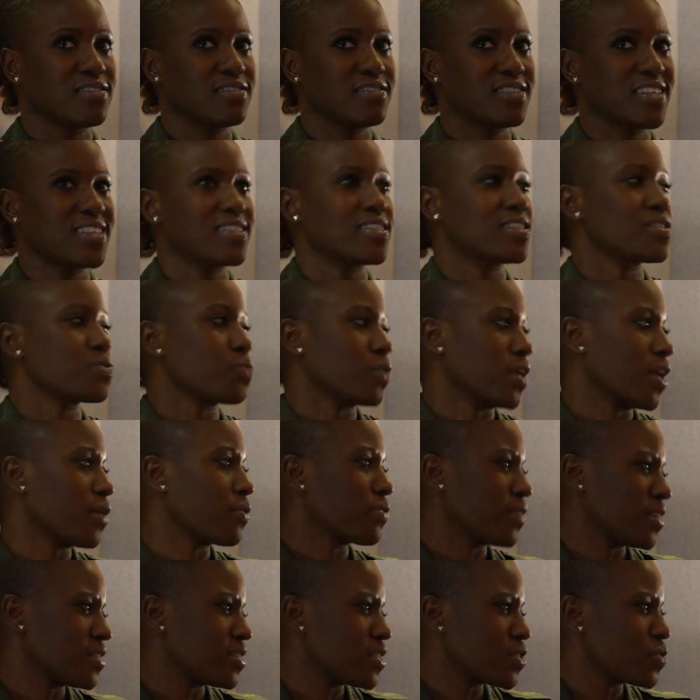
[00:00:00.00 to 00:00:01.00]
this is what I,
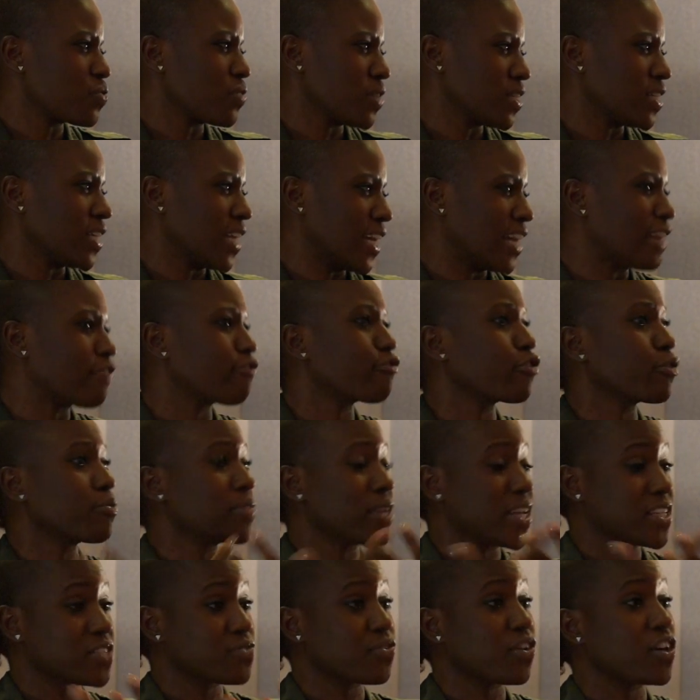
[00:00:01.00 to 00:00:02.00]
this is really it for
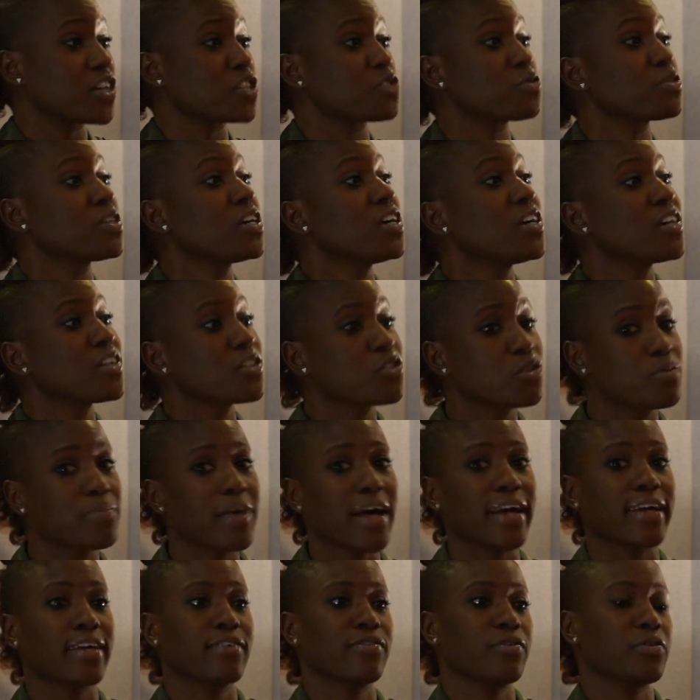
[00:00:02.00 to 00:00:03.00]
me as far as doing
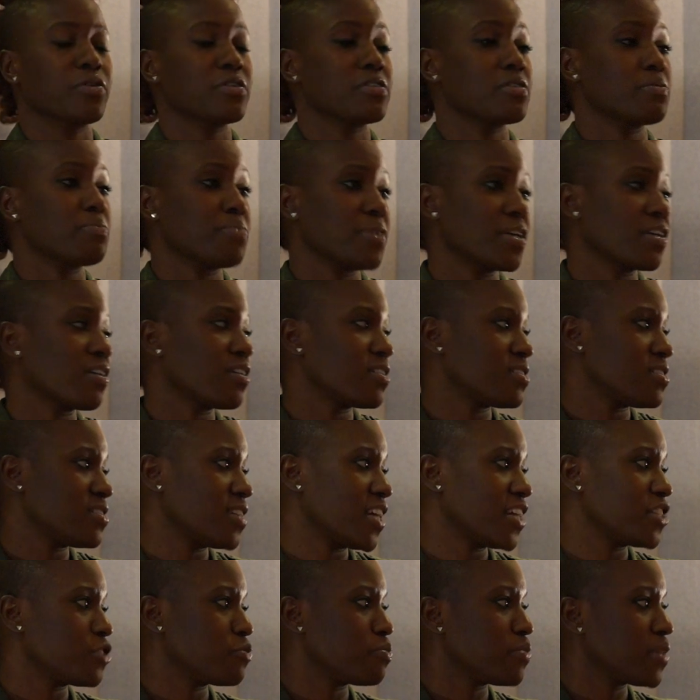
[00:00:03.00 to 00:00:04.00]
backing vocals and being on
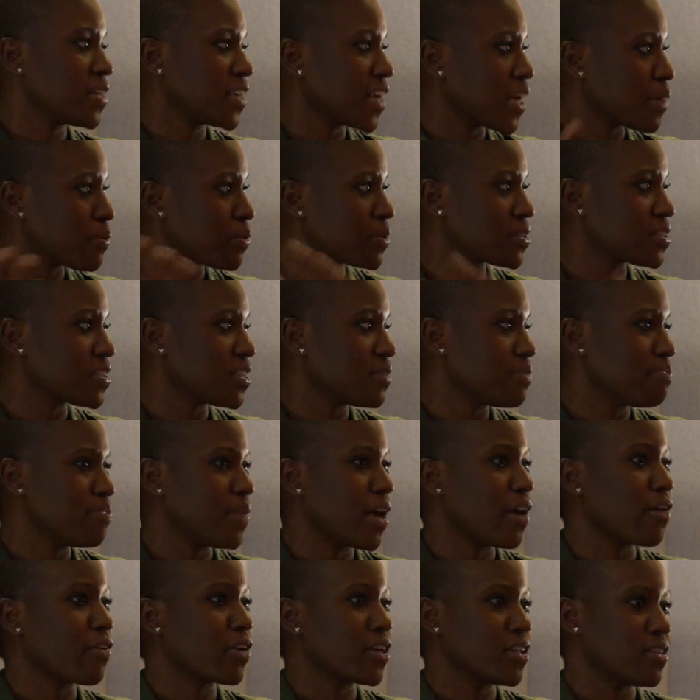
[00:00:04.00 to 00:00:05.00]
stage and being able to
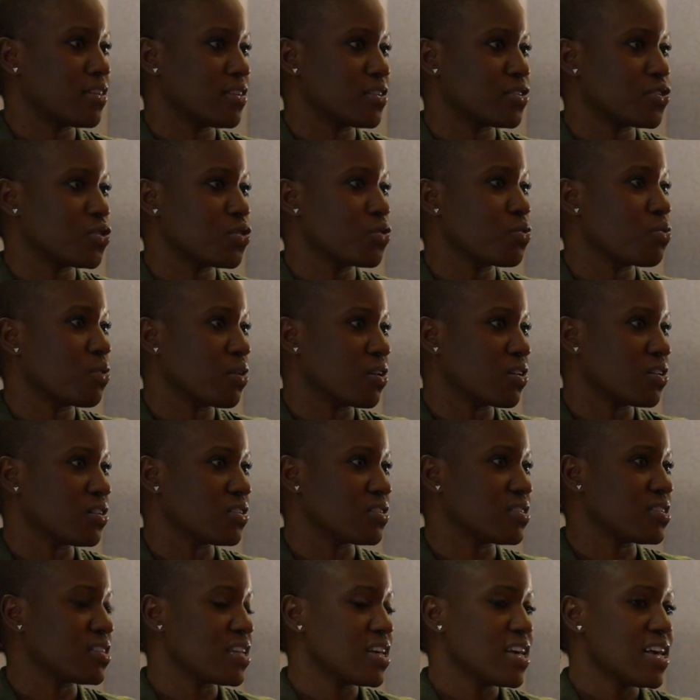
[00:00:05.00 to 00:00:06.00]
marry the two
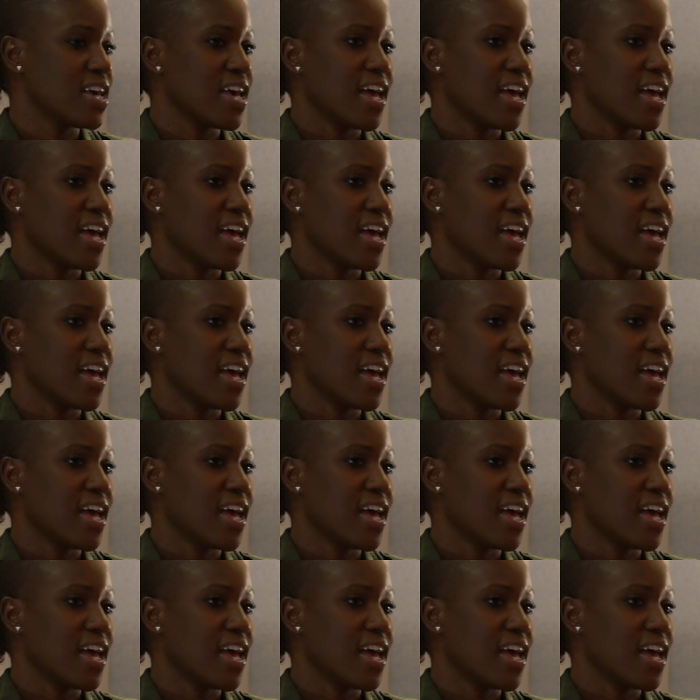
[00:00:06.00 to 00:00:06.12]
worlds.